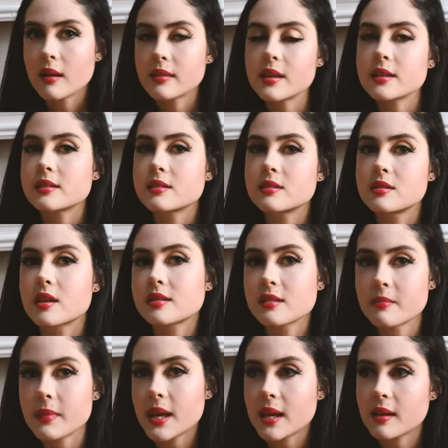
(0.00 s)
This
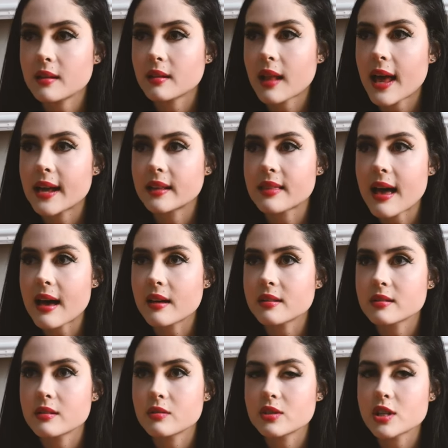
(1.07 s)
doesn't mean like that
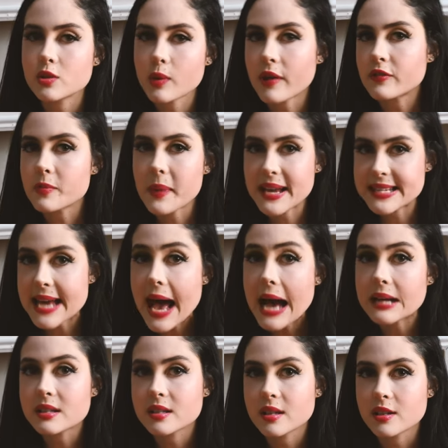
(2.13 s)
since we have to pay
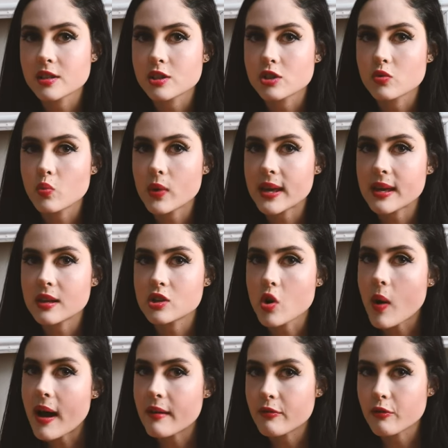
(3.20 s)
taxes, we
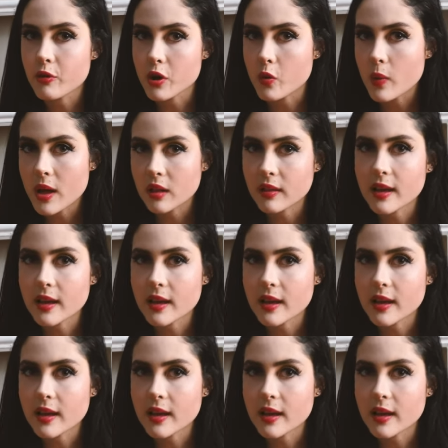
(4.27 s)
don't have free will.